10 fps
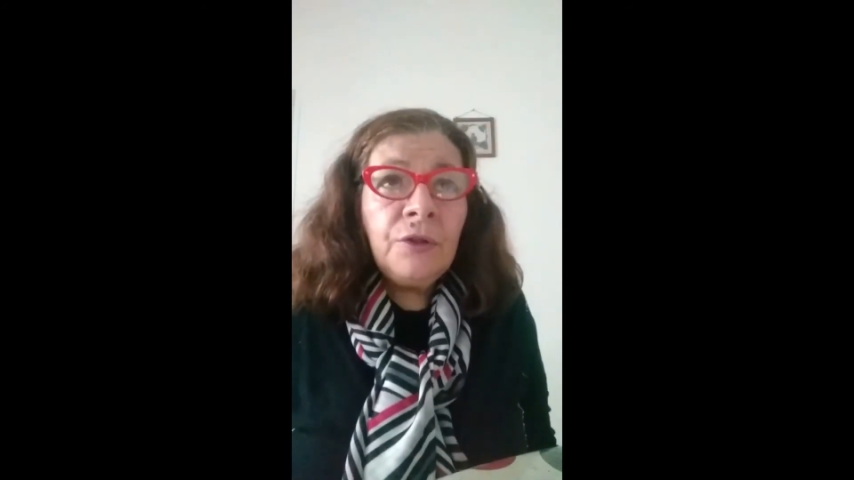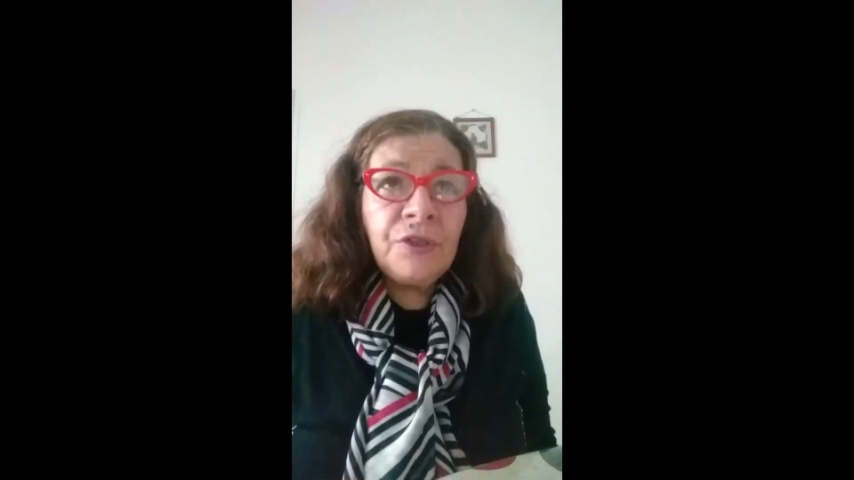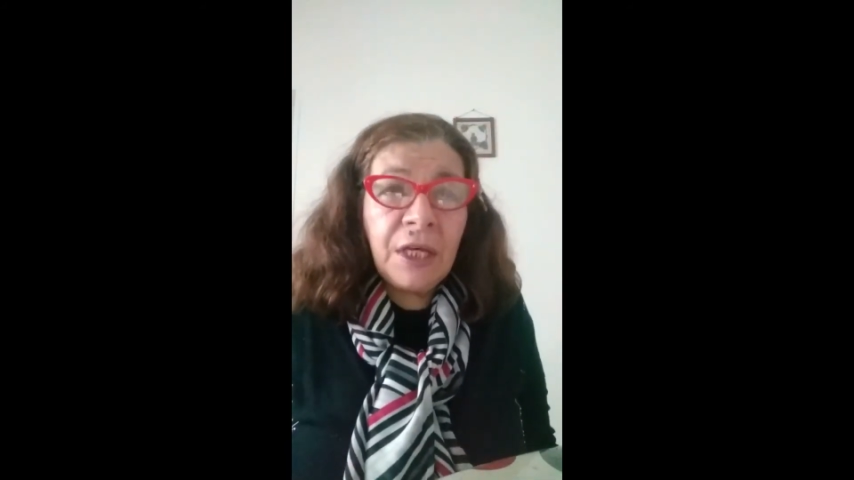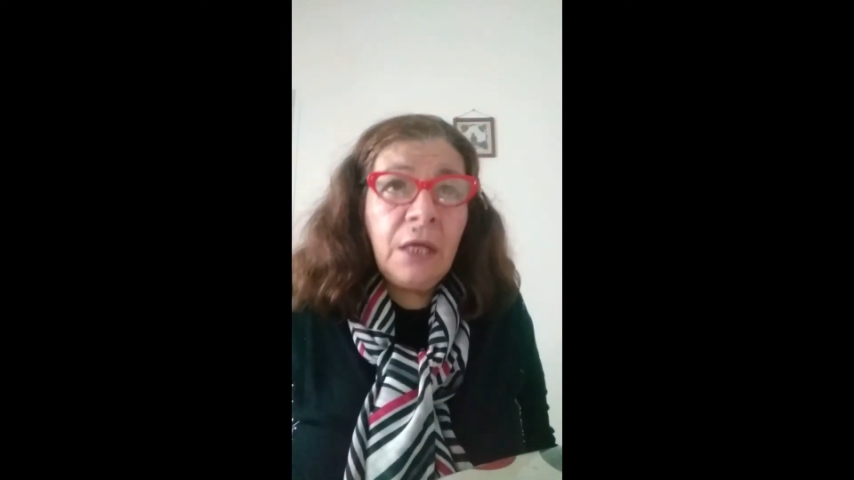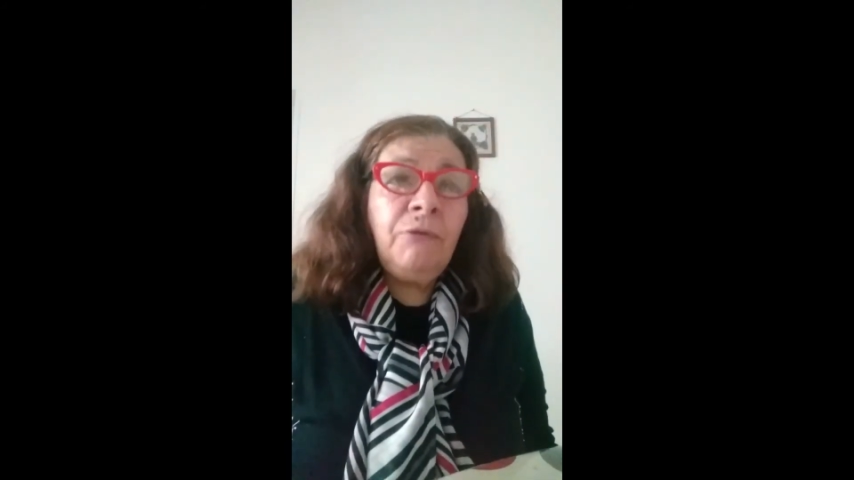
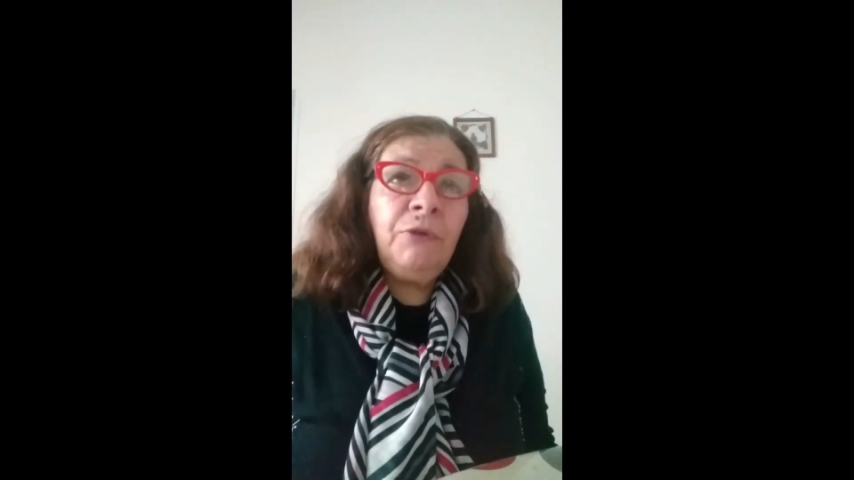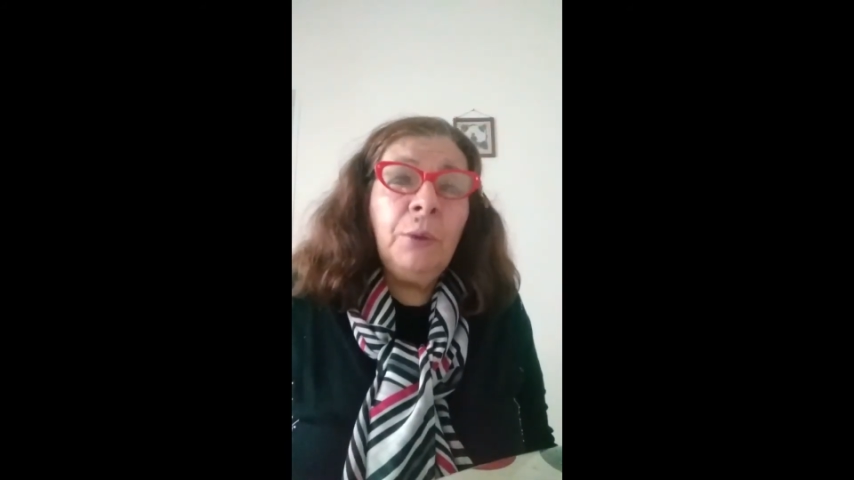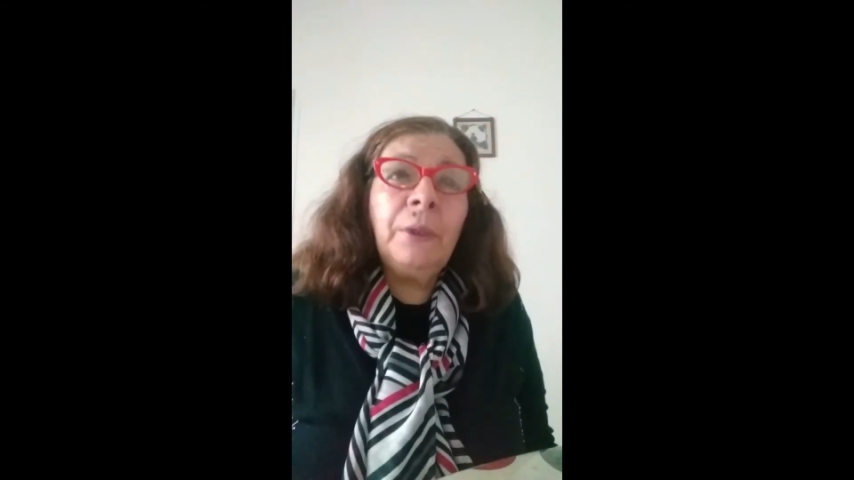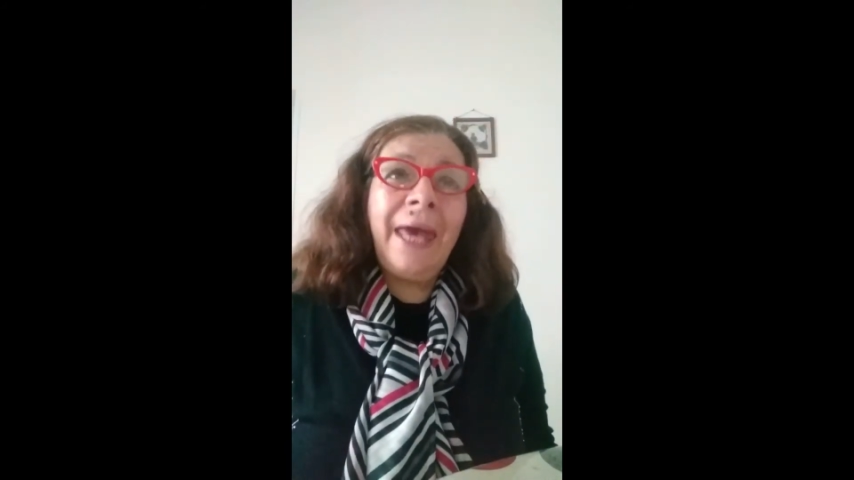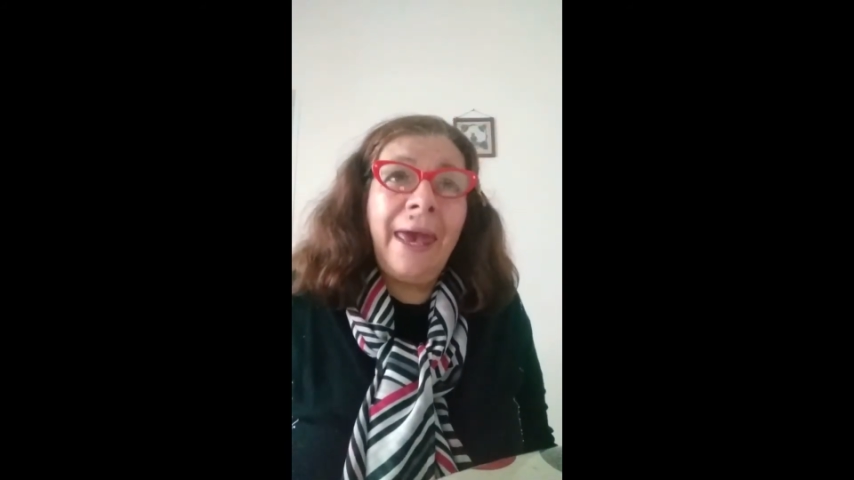see if
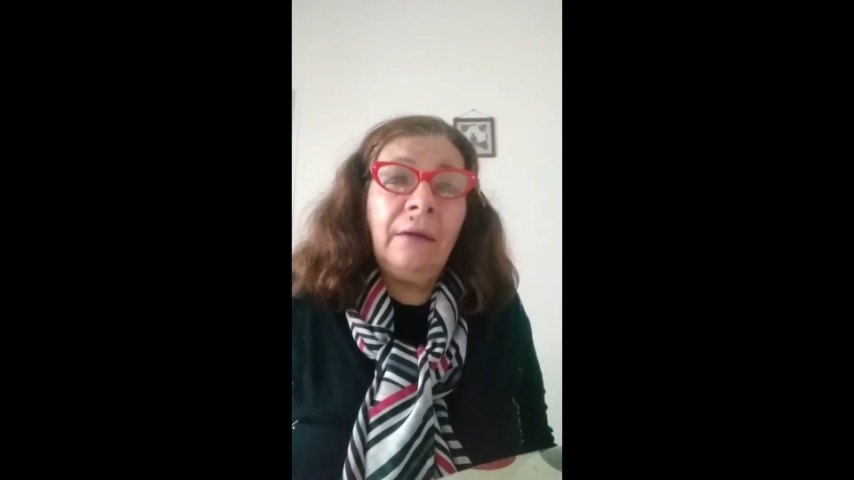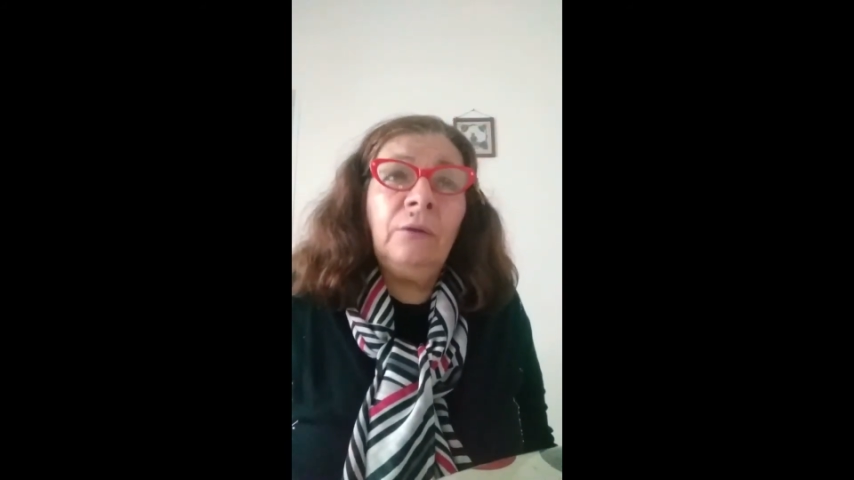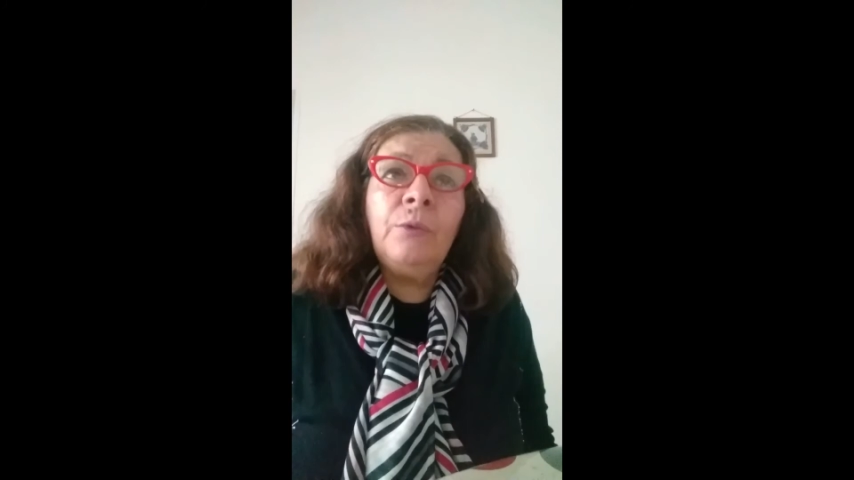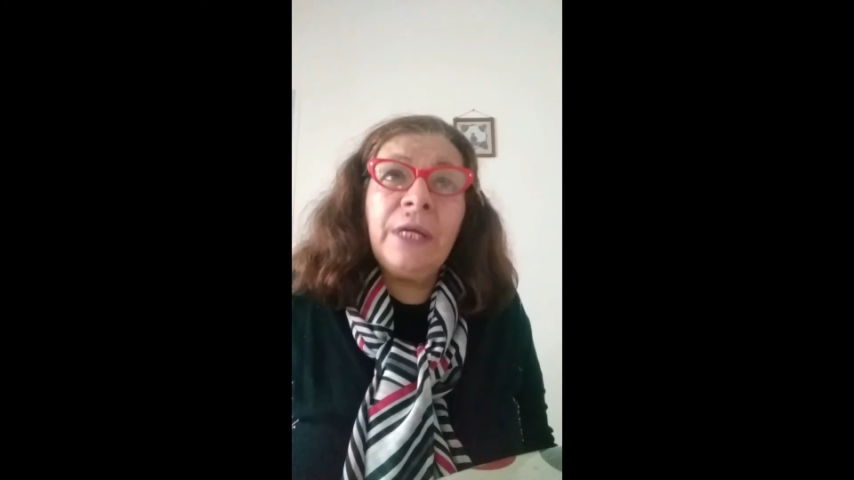you can